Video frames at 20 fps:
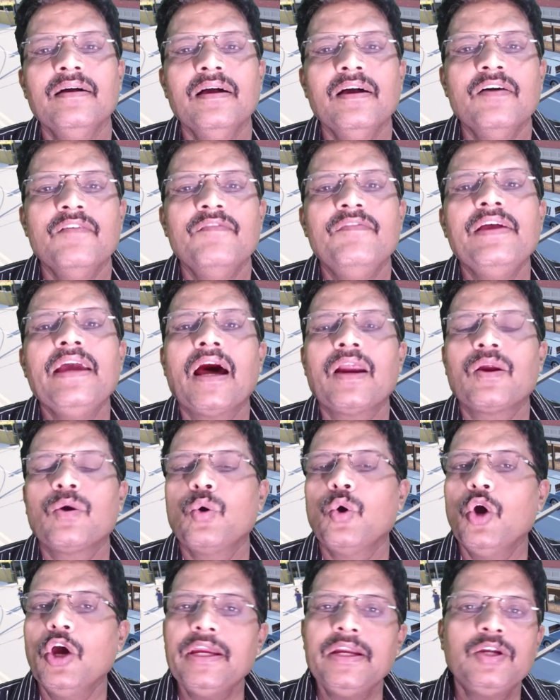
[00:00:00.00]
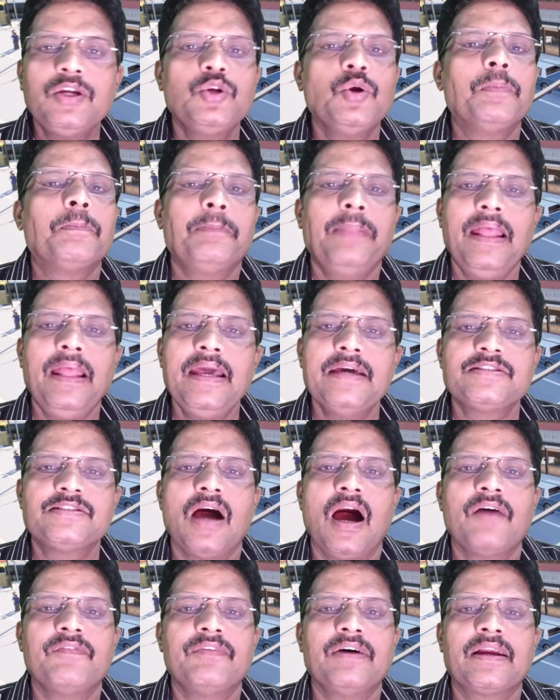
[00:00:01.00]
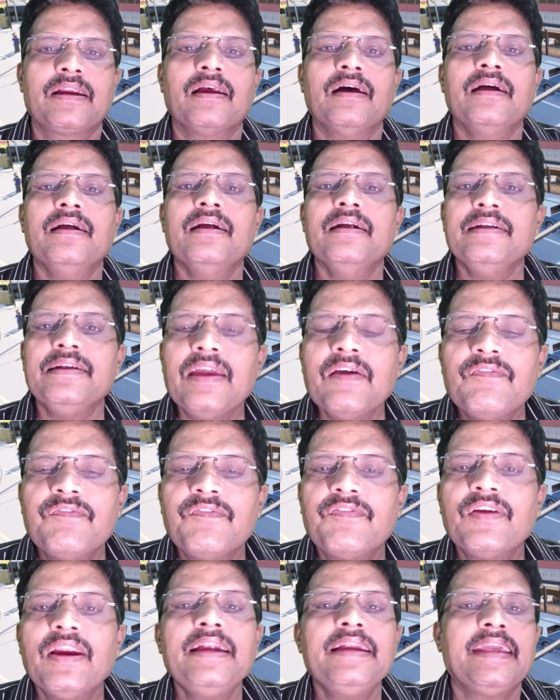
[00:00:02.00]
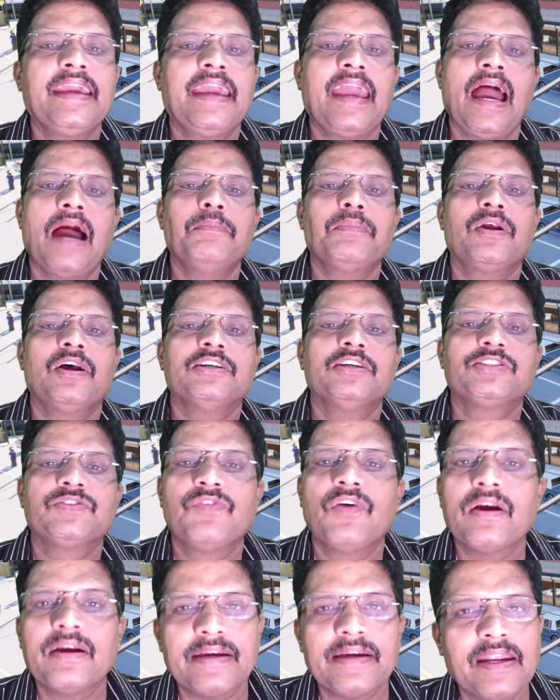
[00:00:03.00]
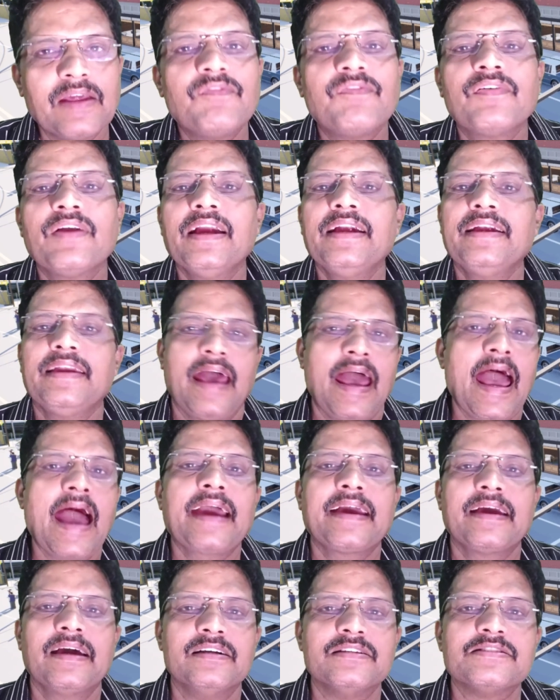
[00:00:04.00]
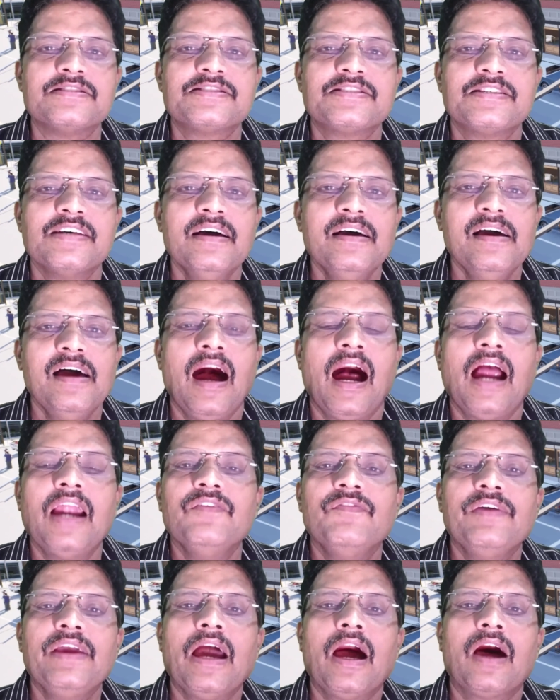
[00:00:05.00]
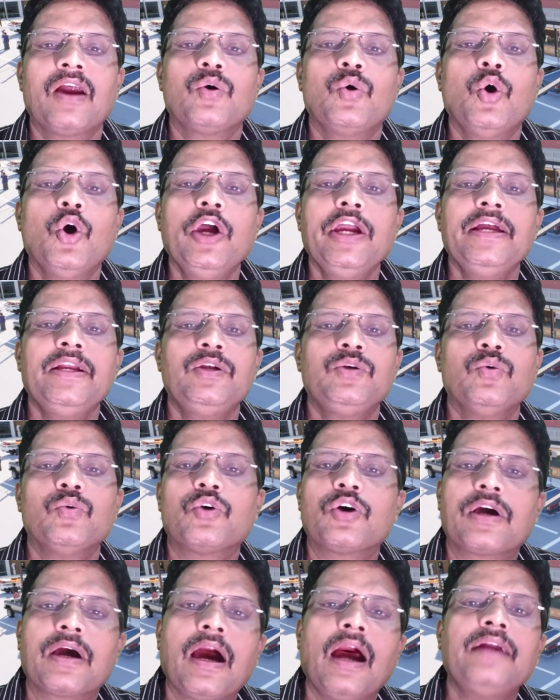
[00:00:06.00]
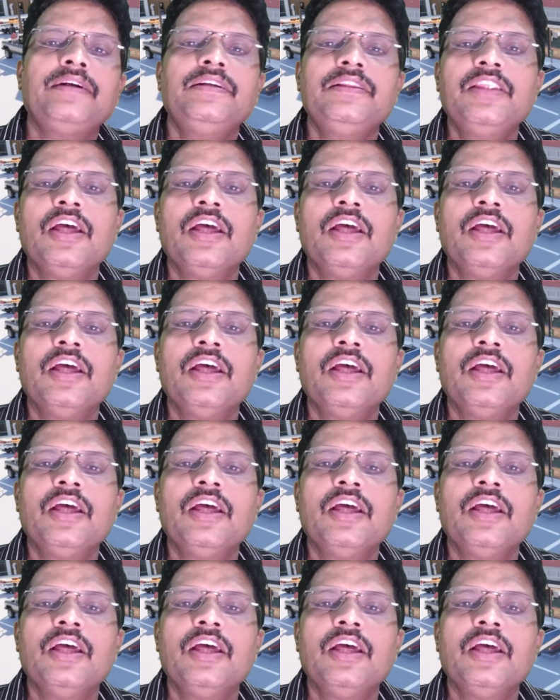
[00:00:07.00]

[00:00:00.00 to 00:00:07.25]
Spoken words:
we are going to place our different cameras for different angles, and we are going to cut the